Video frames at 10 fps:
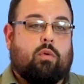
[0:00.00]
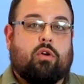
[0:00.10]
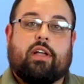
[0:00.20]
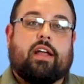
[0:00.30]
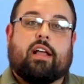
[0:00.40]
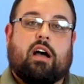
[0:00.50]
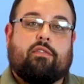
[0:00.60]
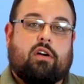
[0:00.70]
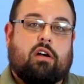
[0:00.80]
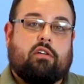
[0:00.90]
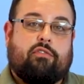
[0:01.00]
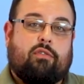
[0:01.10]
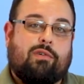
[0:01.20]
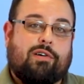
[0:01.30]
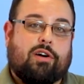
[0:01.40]
we're only going to cover her
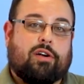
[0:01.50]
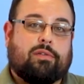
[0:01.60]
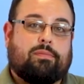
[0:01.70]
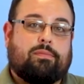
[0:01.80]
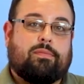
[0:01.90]
for